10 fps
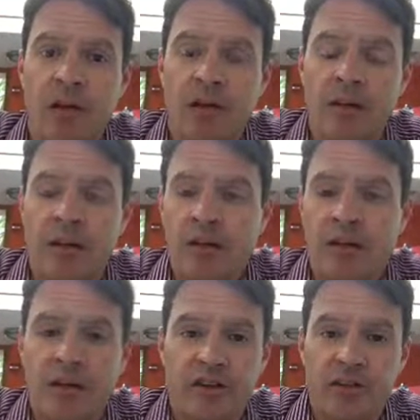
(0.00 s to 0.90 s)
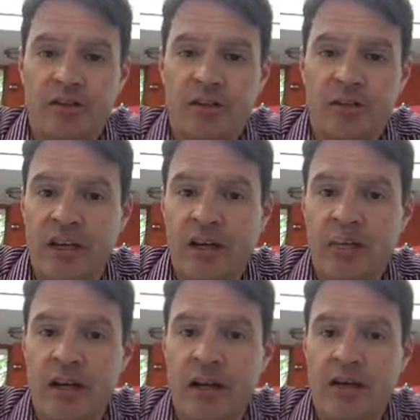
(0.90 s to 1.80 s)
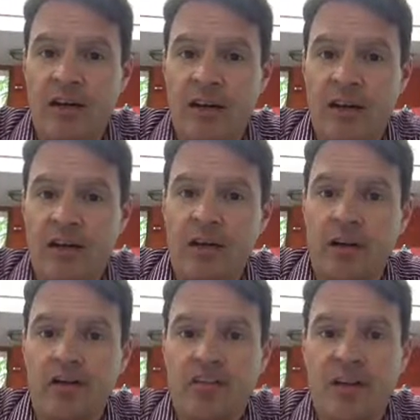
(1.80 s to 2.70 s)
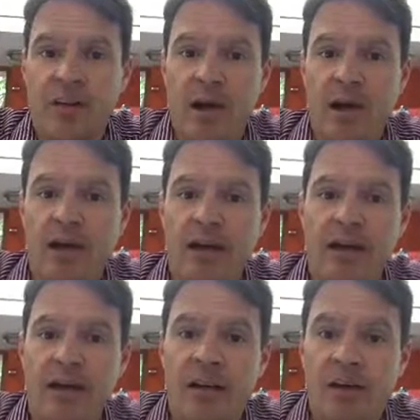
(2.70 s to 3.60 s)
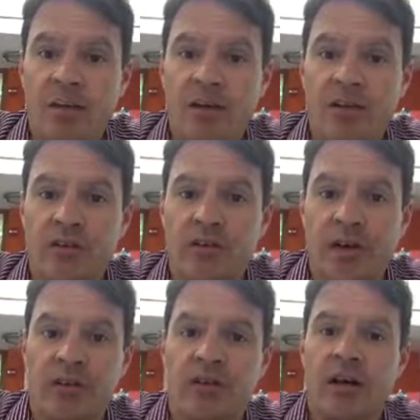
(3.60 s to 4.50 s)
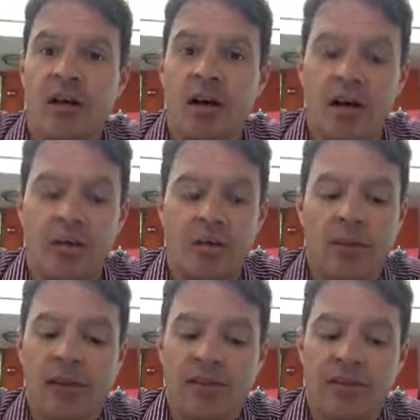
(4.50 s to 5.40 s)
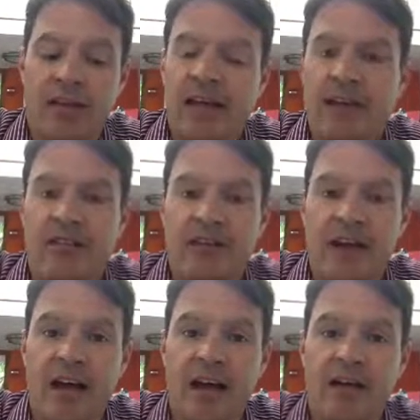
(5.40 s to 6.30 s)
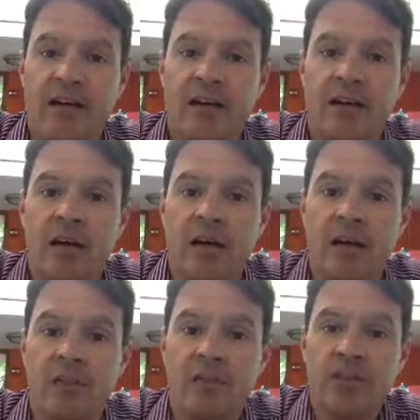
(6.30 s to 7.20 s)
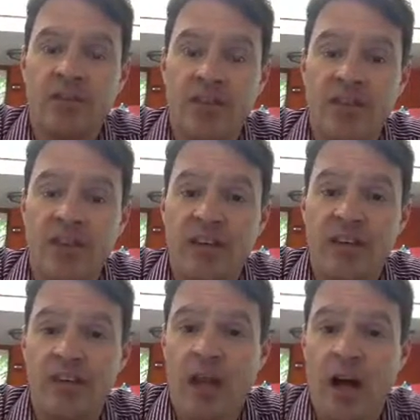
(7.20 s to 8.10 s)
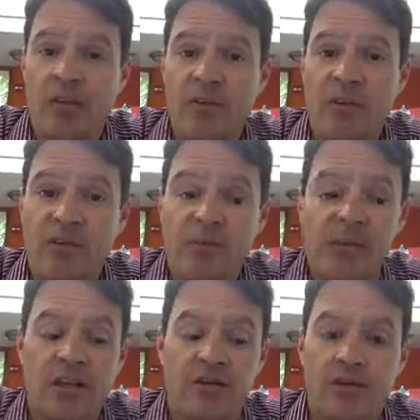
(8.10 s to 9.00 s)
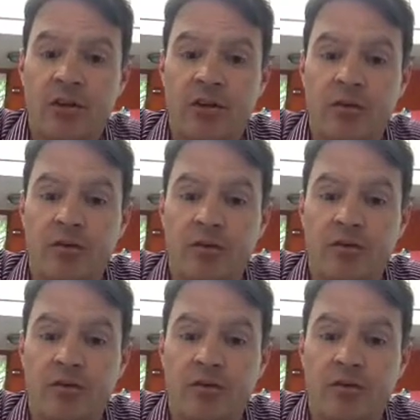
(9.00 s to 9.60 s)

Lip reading: that you can just send me an email and I can quickly stop by and help you understand the lesson that Geets and I synthesized from Common Sense Media for you